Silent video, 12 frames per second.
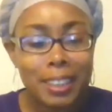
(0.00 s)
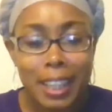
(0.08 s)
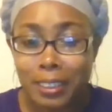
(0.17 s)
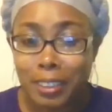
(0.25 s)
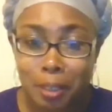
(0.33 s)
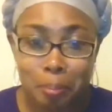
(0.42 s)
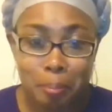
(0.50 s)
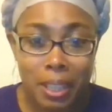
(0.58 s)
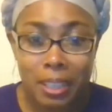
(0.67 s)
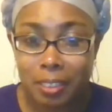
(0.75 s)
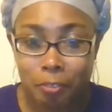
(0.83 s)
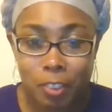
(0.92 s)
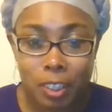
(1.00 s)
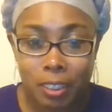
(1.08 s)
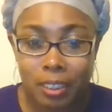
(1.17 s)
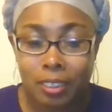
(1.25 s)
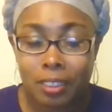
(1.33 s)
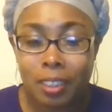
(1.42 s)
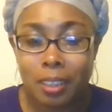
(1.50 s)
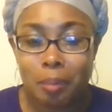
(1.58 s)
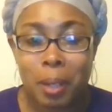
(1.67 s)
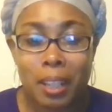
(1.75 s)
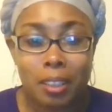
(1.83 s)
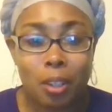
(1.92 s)
That's an amazing feeling.
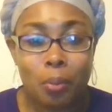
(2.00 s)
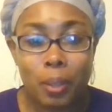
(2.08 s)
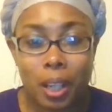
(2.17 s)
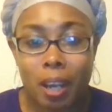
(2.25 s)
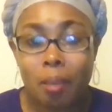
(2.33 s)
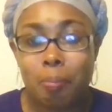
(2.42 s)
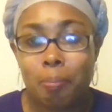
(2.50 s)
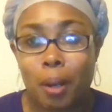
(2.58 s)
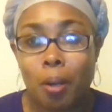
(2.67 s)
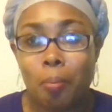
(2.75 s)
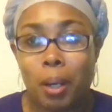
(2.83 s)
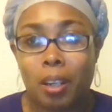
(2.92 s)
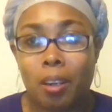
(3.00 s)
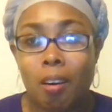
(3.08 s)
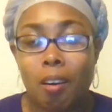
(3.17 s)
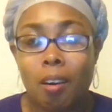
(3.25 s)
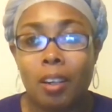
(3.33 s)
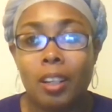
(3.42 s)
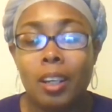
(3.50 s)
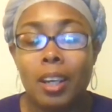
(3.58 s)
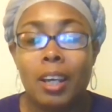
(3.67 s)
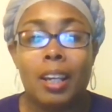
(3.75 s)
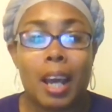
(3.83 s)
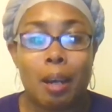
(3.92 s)
I know when I bought my car
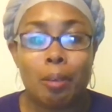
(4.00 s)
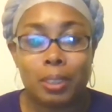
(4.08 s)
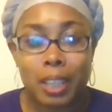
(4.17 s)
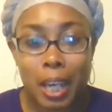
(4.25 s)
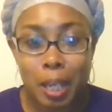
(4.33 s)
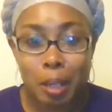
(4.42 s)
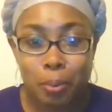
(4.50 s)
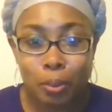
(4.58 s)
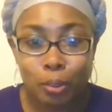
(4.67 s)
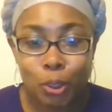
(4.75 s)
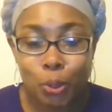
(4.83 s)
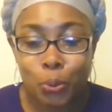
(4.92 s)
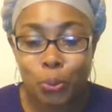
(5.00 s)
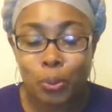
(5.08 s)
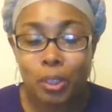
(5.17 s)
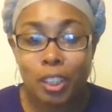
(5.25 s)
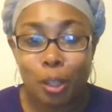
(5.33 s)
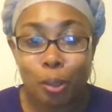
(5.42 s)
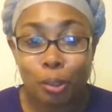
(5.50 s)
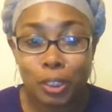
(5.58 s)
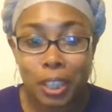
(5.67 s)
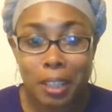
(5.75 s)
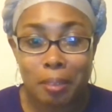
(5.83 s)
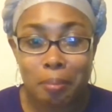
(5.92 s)
and I was able to
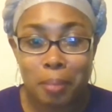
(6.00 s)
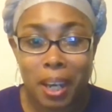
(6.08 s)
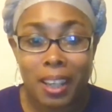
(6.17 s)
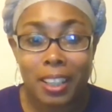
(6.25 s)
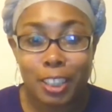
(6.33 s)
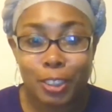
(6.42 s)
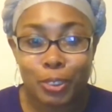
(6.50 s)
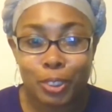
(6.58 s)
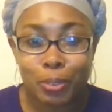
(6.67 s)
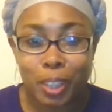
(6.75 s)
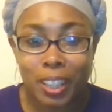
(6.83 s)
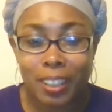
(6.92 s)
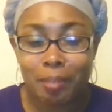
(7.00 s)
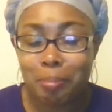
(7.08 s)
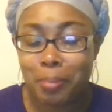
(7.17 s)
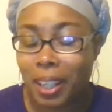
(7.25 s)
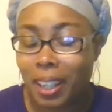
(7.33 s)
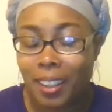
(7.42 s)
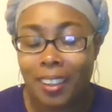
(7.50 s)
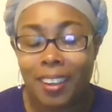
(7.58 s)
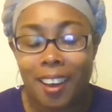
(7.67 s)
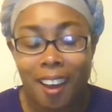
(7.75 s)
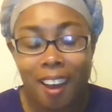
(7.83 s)
negotiate my interest rate, man,